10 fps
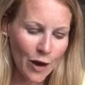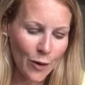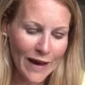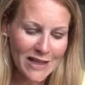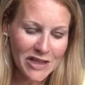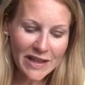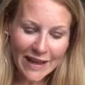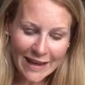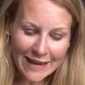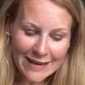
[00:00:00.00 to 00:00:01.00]
Question
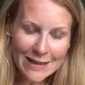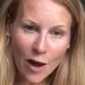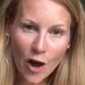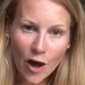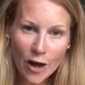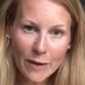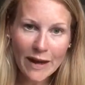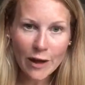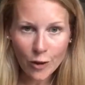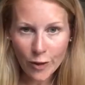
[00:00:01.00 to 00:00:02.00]
8, how
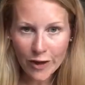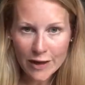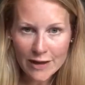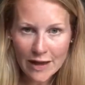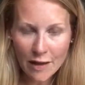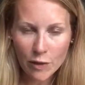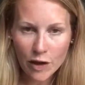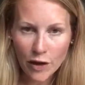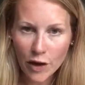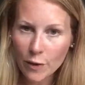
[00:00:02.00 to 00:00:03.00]
many corners? And
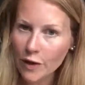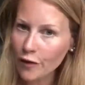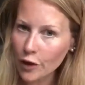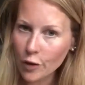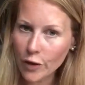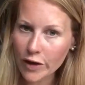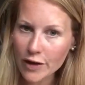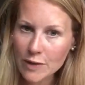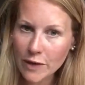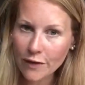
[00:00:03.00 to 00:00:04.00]
another word for
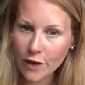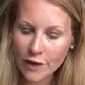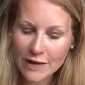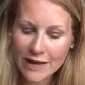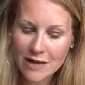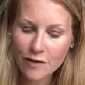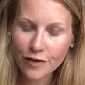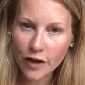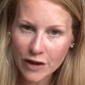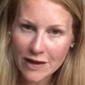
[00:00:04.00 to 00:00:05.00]
corners we've learnt is
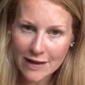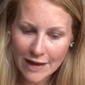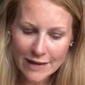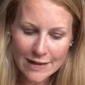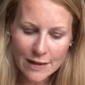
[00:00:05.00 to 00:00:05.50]
vertices.